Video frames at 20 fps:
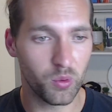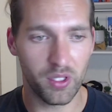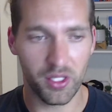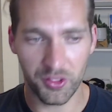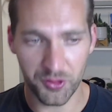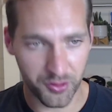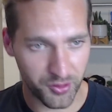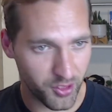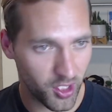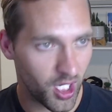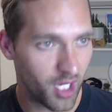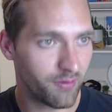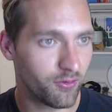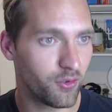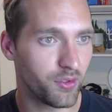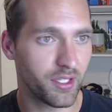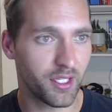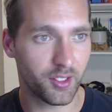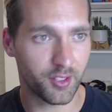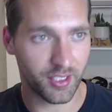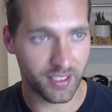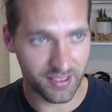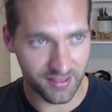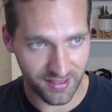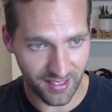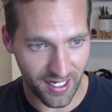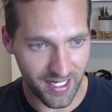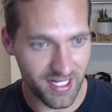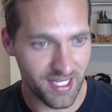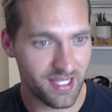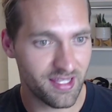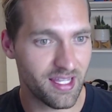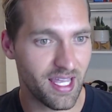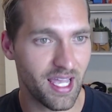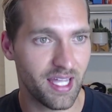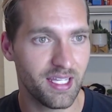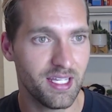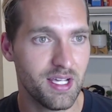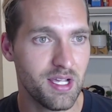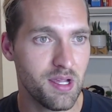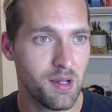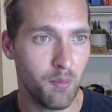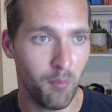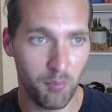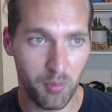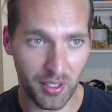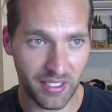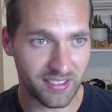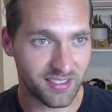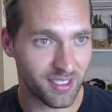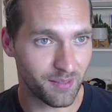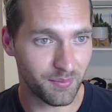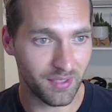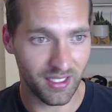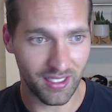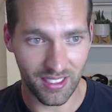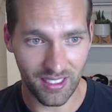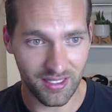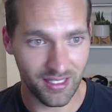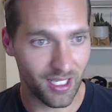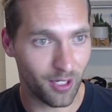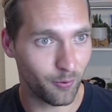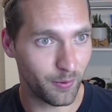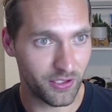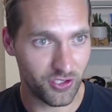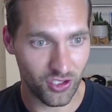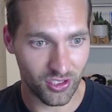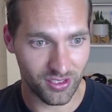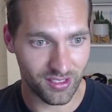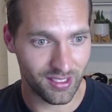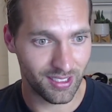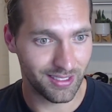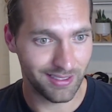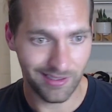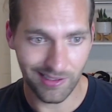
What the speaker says: that are novel, that are exciting, that bring something in that we just